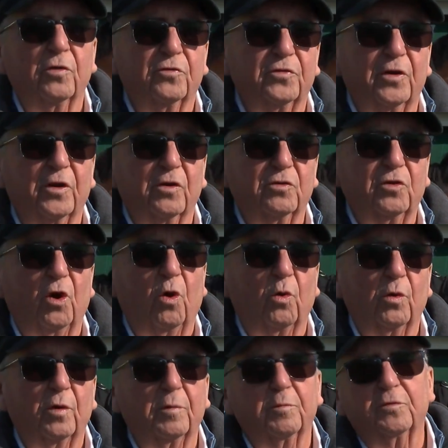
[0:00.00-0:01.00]
at
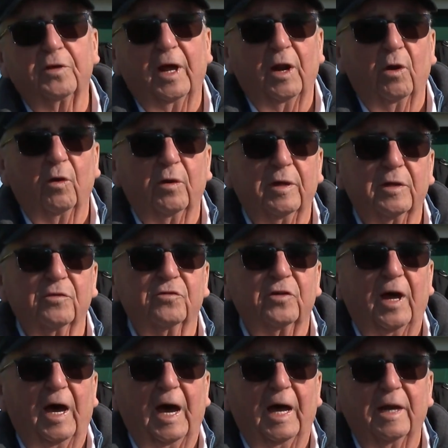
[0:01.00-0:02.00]
Saratoga and was down on the
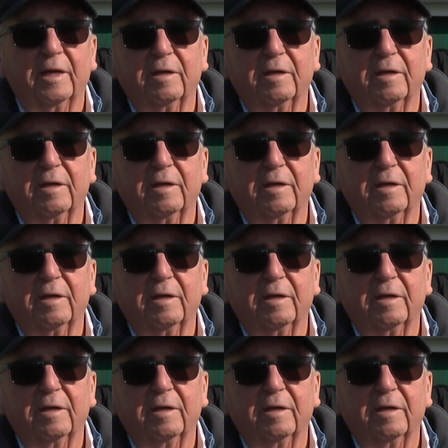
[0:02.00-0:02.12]
inside.